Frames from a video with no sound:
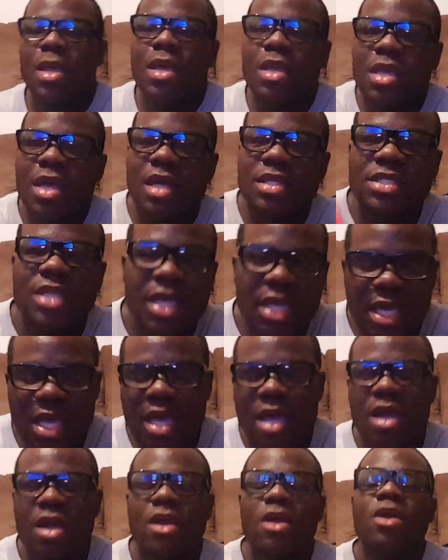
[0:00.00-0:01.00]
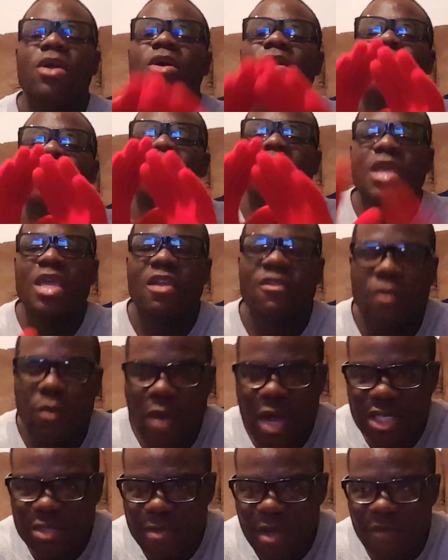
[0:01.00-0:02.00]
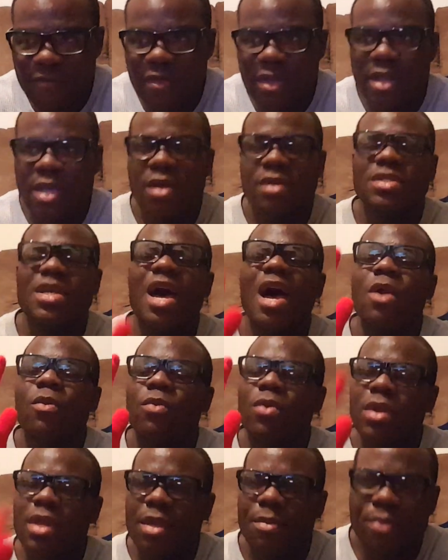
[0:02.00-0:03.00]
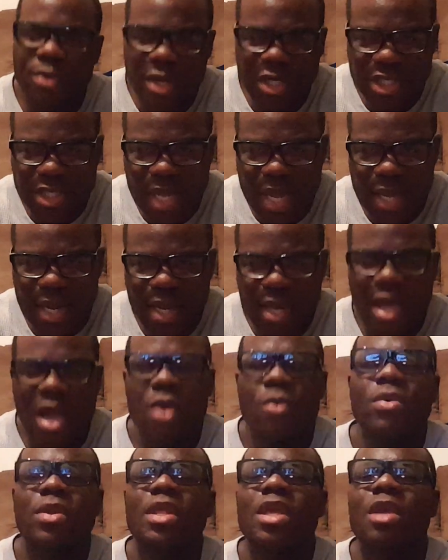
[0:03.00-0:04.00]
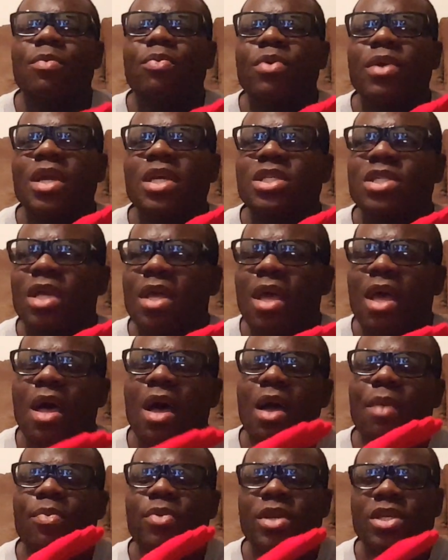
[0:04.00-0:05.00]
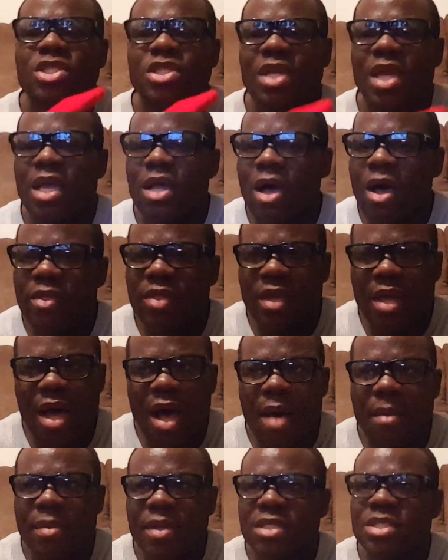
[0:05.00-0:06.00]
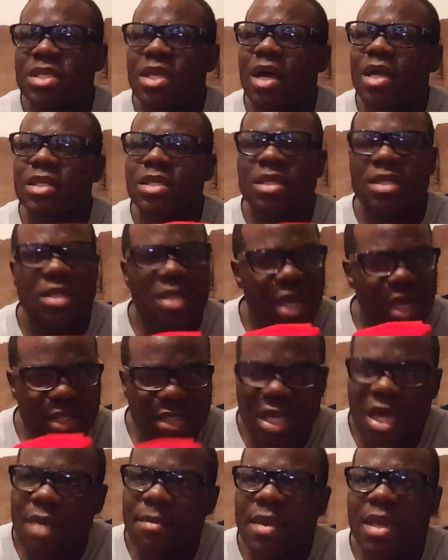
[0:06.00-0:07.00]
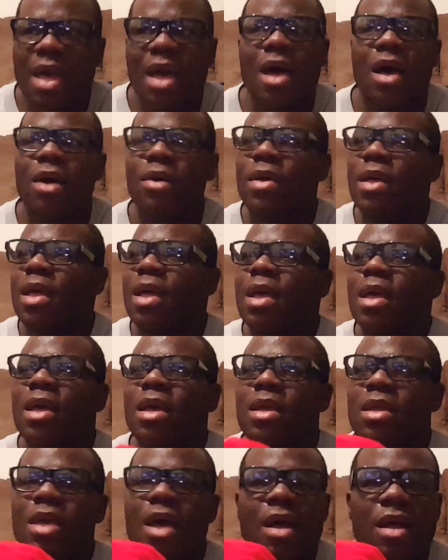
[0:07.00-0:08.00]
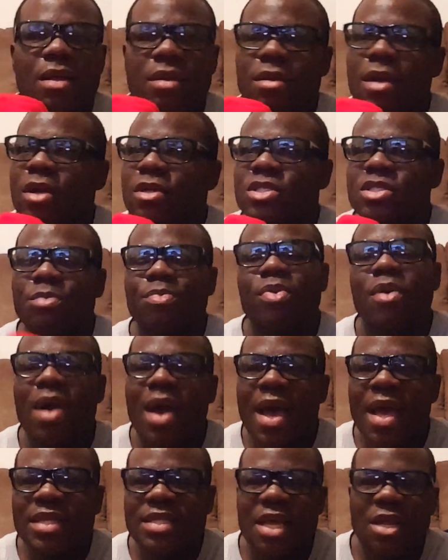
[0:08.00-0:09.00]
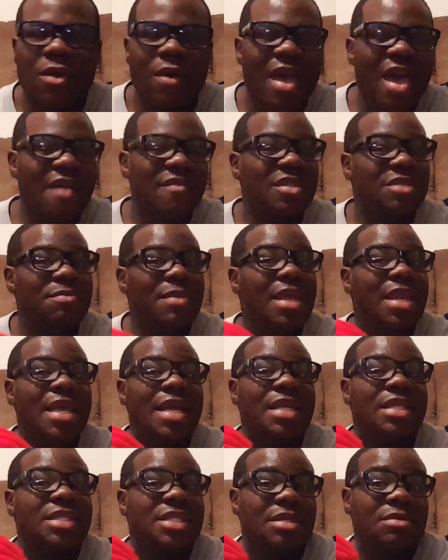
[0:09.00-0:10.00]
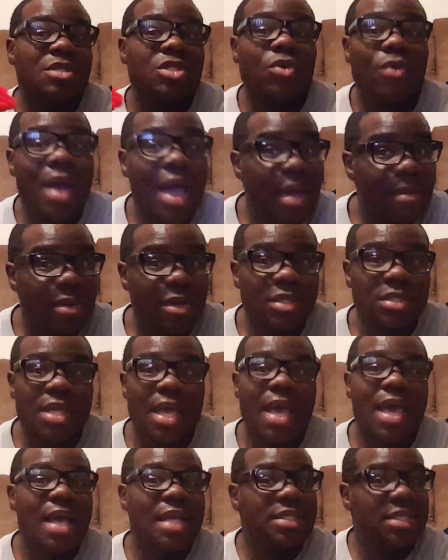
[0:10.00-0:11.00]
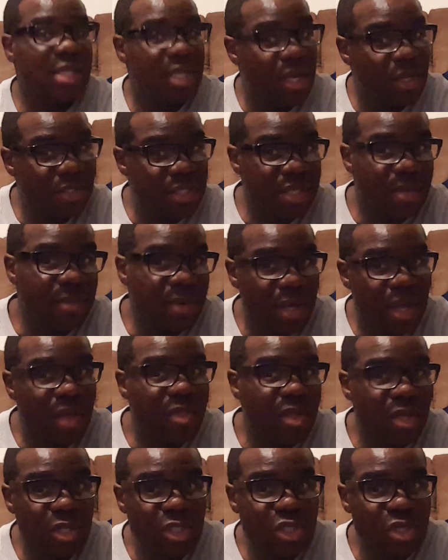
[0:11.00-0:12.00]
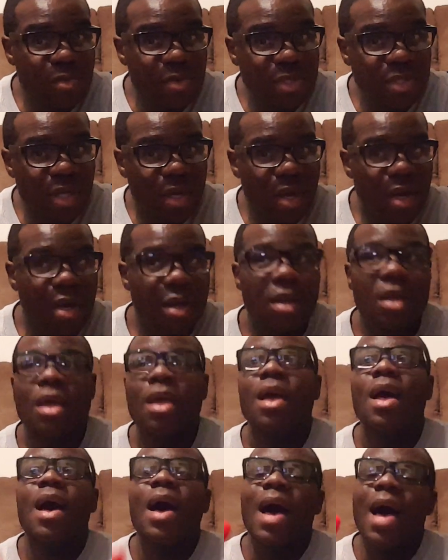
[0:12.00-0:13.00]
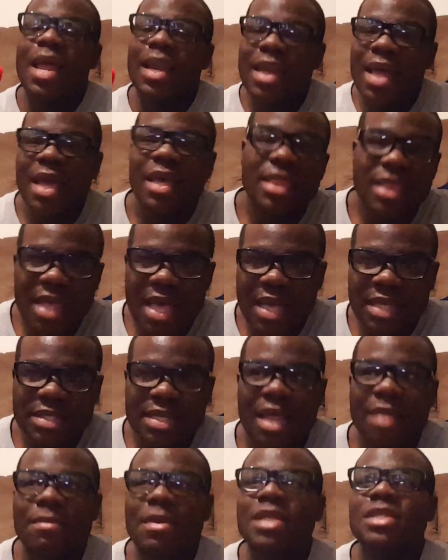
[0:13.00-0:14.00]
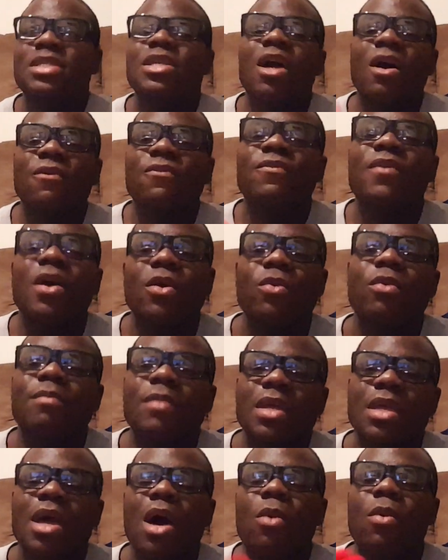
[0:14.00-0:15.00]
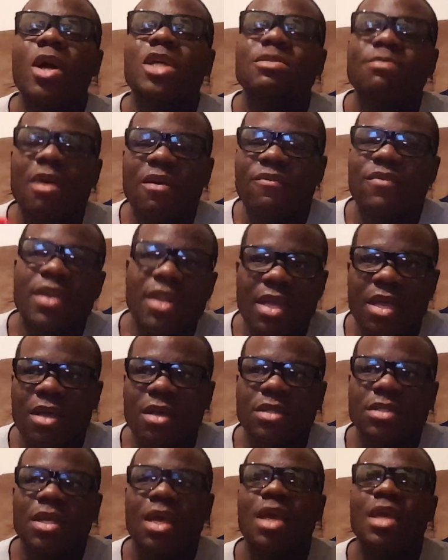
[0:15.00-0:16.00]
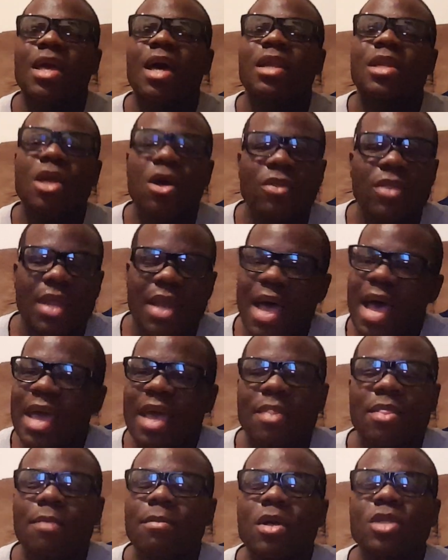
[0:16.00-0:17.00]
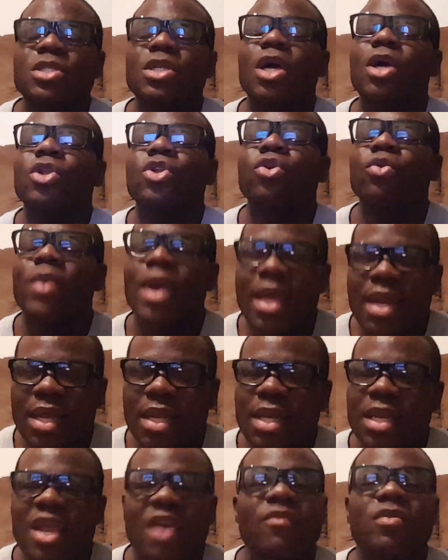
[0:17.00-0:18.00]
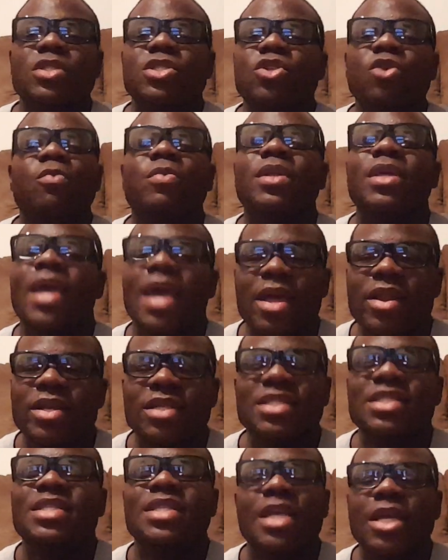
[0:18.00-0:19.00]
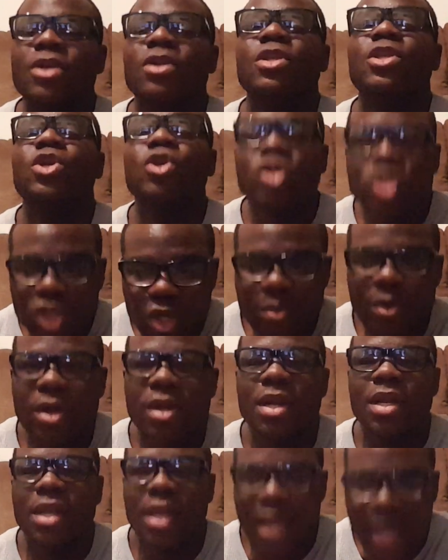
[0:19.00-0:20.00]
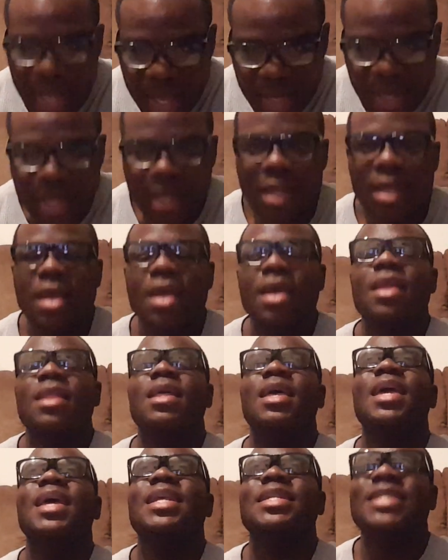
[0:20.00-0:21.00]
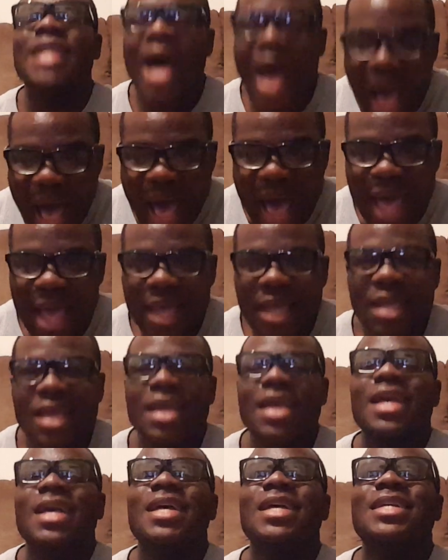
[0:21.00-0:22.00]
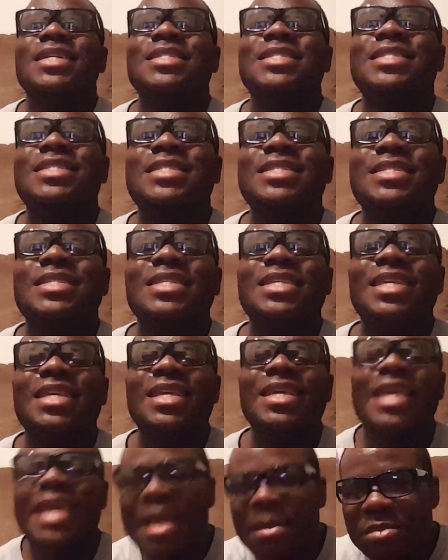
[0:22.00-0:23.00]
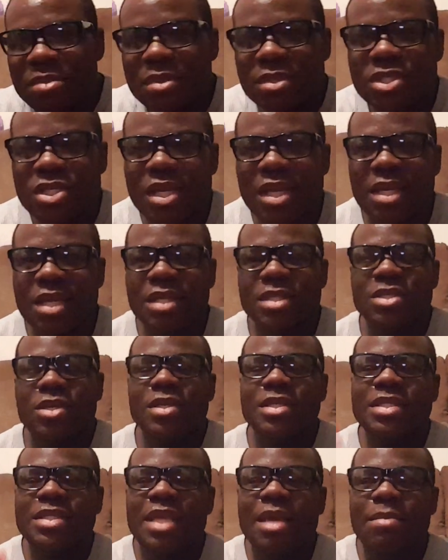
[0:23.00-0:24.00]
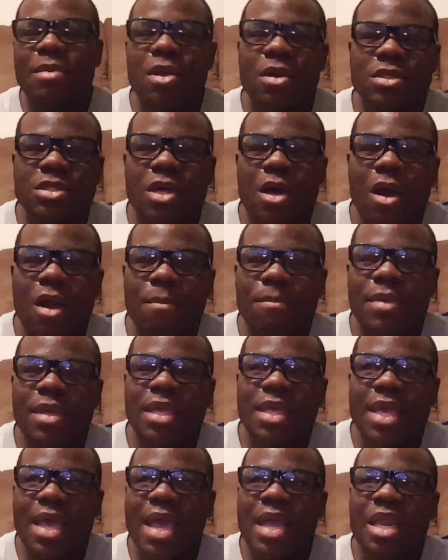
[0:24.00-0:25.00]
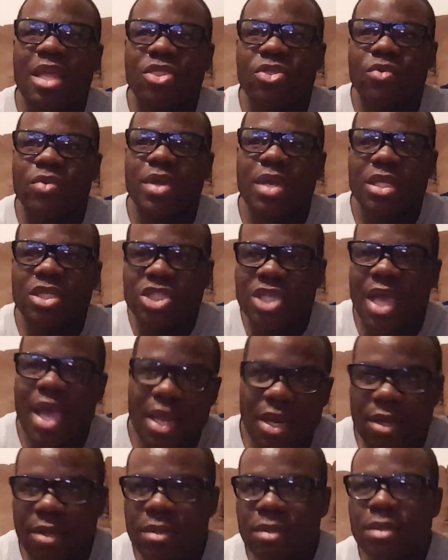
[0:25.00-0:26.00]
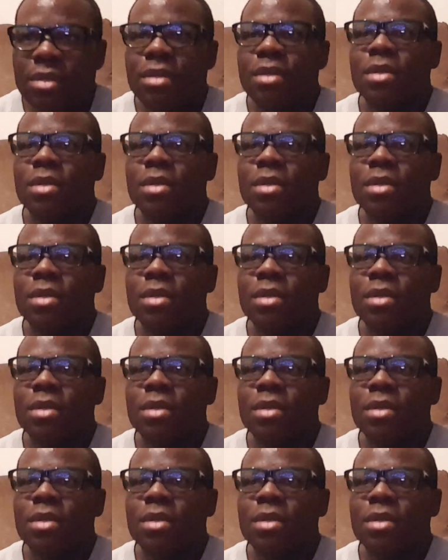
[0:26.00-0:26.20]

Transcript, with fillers: Y'all take care. Thank you for watching my videos. I really appreciate it. I appreciate all the comments. Y'all tell me how y'all are surprised I don't have as many subscribers as, you know, some of the other YouTubers are. I like that. That means y'all fuck with me. Y'all watch my videos and y'all know that I am the most underrated, never duplicated sneaker YouTuber in the land. It is I, Skip Jenkins, on the Skip Goes Hard Binky83 channel.